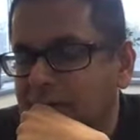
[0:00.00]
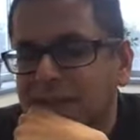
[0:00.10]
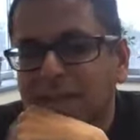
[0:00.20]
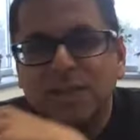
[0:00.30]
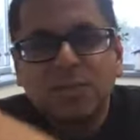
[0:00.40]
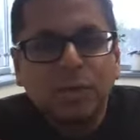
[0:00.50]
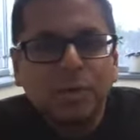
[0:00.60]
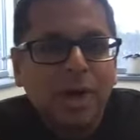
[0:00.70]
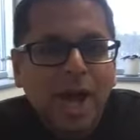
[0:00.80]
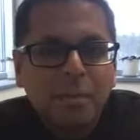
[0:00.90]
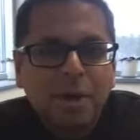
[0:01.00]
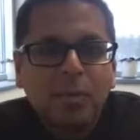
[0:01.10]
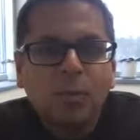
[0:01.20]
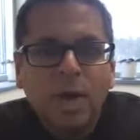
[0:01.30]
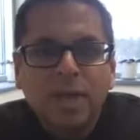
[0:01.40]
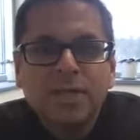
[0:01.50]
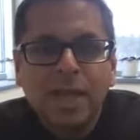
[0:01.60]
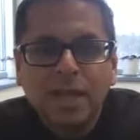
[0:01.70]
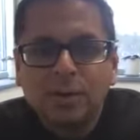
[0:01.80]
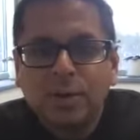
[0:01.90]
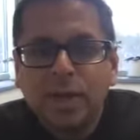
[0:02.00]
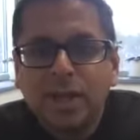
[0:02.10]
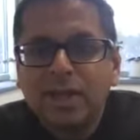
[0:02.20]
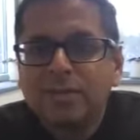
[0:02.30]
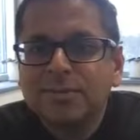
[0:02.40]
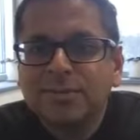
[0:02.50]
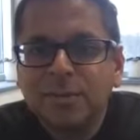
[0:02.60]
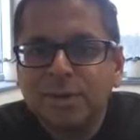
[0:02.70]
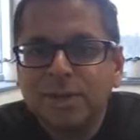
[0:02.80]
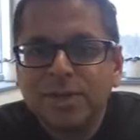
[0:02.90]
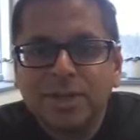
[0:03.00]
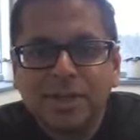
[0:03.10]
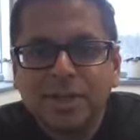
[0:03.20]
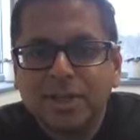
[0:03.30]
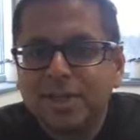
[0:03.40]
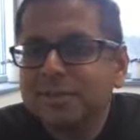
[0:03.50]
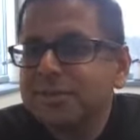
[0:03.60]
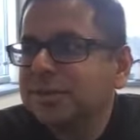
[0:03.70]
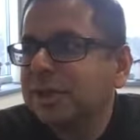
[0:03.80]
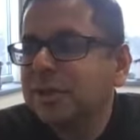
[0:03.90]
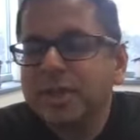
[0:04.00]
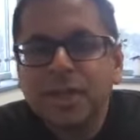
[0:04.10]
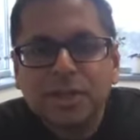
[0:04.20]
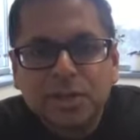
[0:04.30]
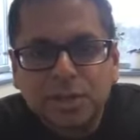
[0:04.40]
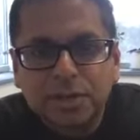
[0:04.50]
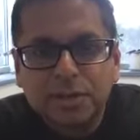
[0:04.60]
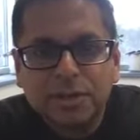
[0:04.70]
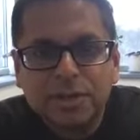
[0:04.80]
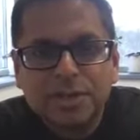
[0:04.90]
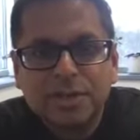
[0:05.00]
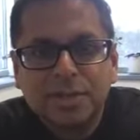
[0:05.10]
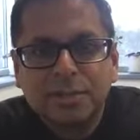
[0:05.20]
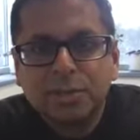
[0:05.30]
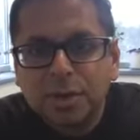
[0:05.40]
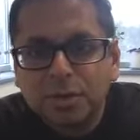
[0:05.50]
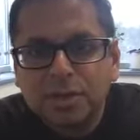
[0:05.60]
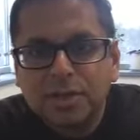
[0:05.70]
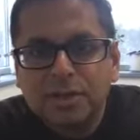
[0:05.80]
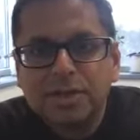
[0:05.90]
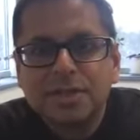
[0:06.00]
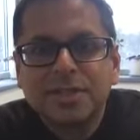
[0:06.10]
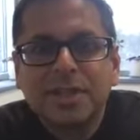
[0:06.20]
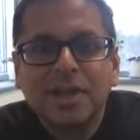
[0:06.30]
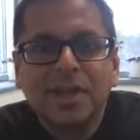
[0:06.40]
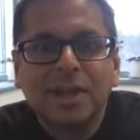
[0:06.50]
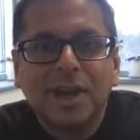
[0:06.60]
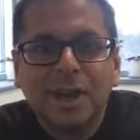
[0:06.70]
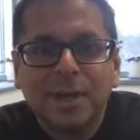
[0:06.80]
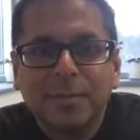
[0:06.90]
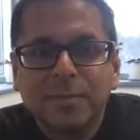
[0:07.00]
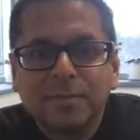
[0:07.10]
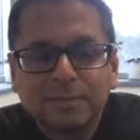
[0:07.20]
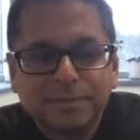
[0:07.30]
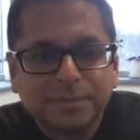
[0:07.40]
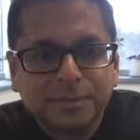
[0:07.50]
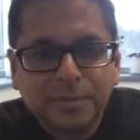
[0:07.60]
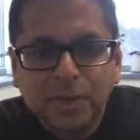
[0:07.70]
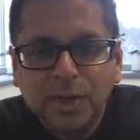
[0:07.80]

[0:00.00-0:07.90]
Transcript: is how about one takeaway for the you know the insurers, the brokers, um, you